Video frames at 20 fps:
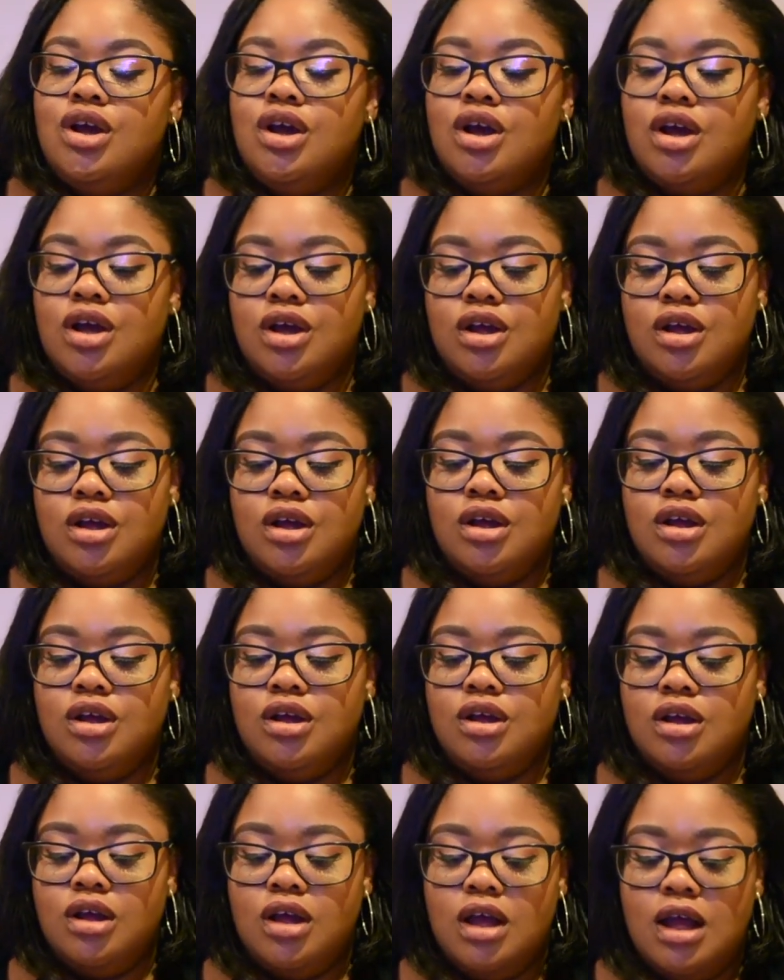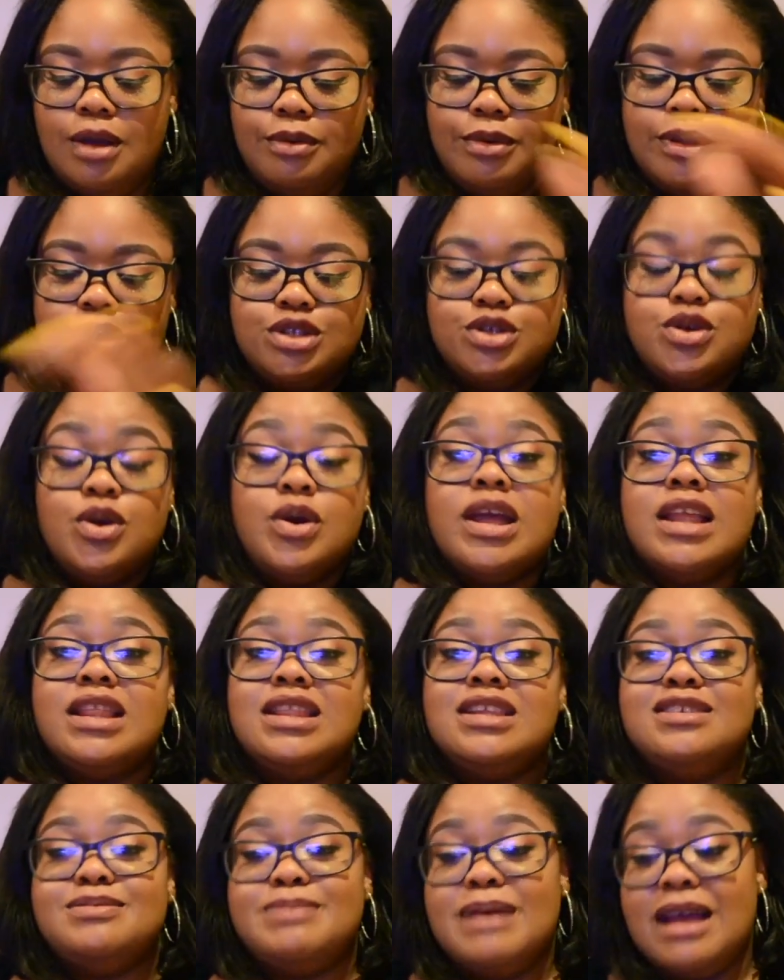I went to go get
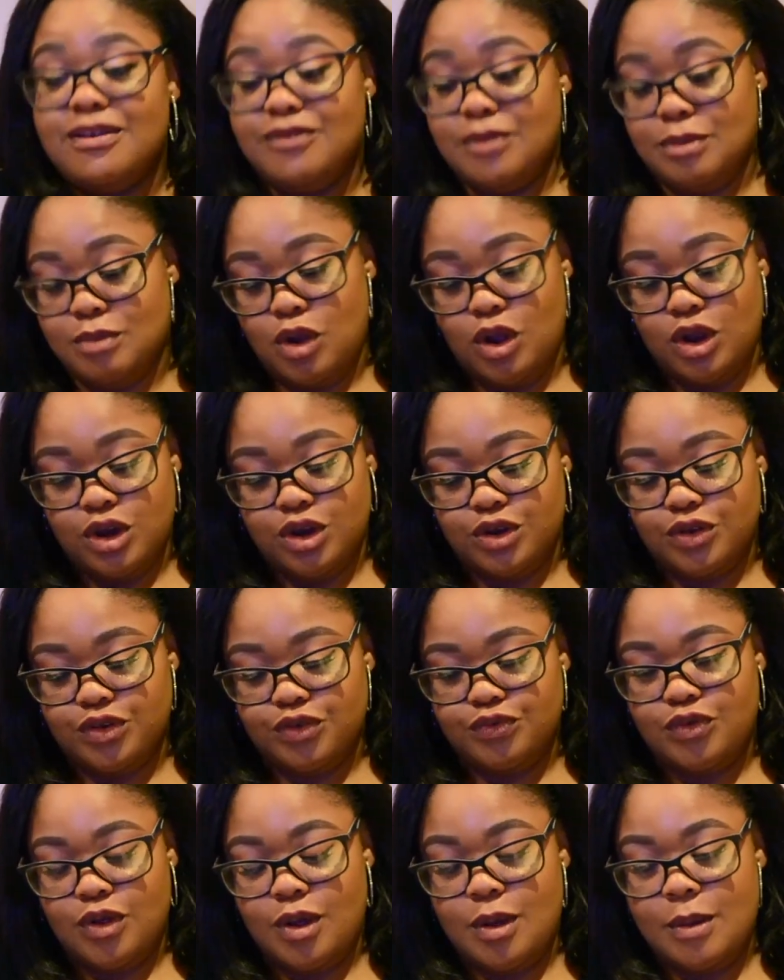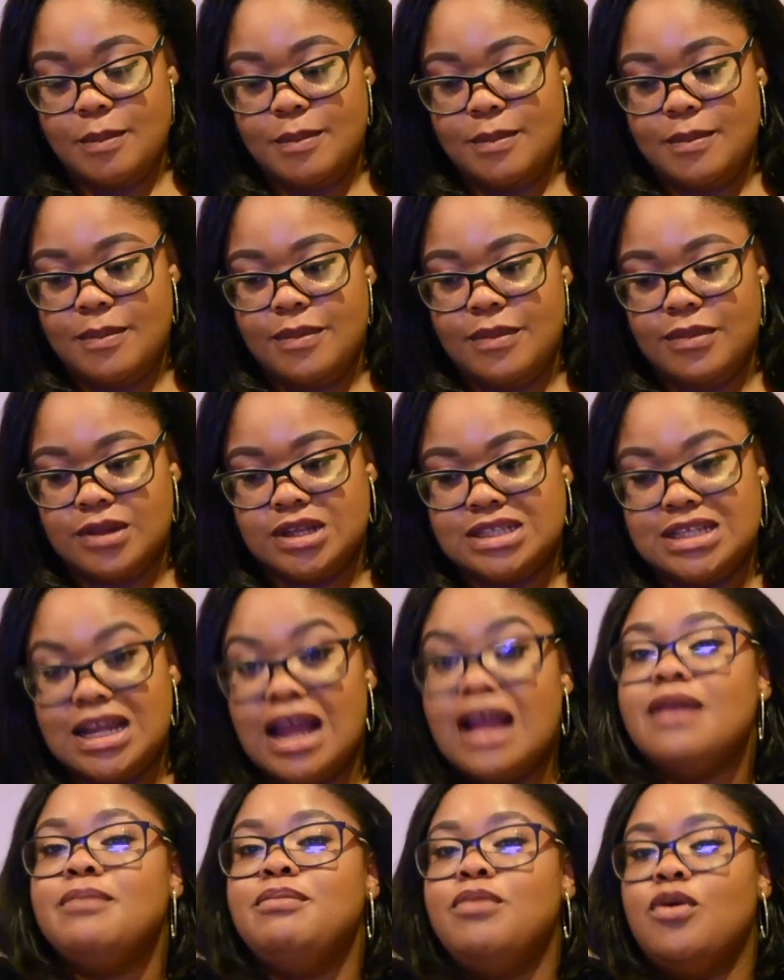this bag from
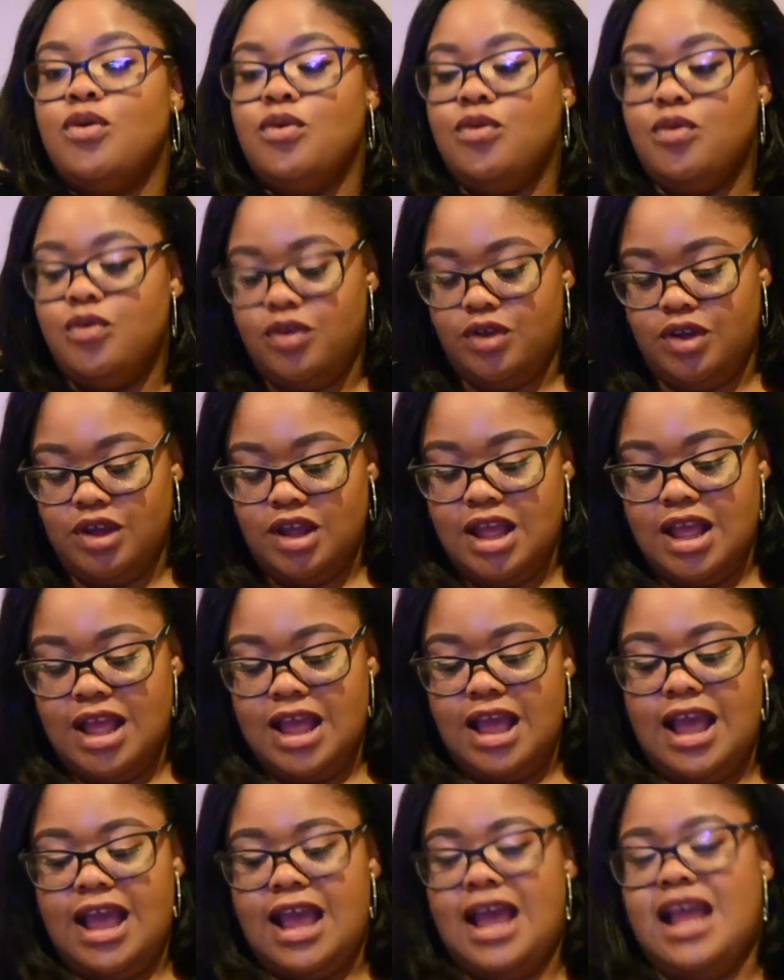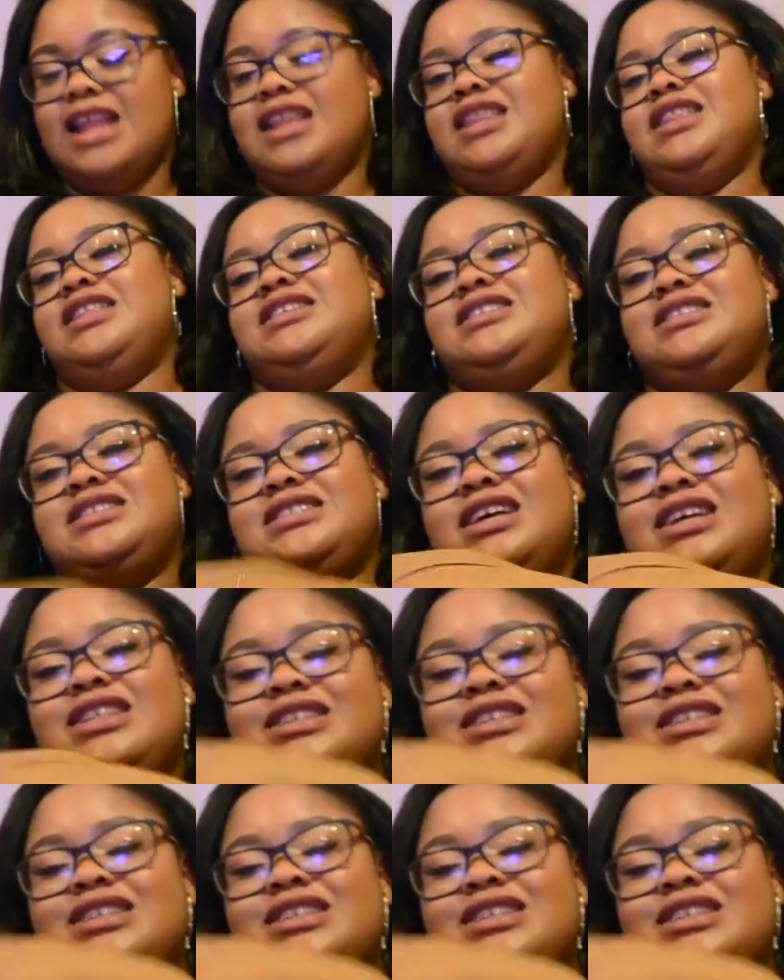Typo, and this is how